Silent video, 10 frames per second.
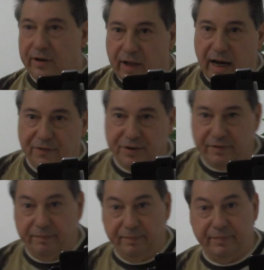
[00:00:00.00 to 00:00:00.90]
our lives
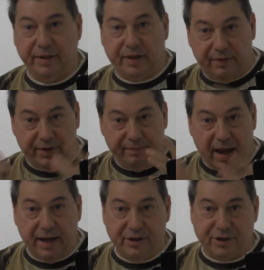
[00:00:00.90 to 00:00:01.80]
have become
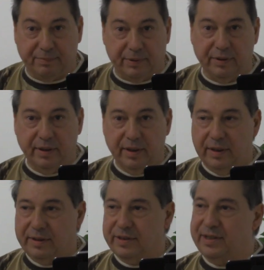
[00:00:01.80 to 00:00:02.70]
unmanageable,
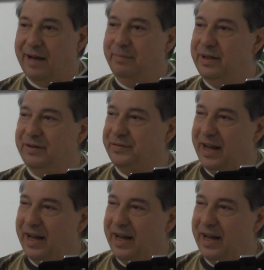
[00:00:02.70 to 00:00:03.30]
does not mean you've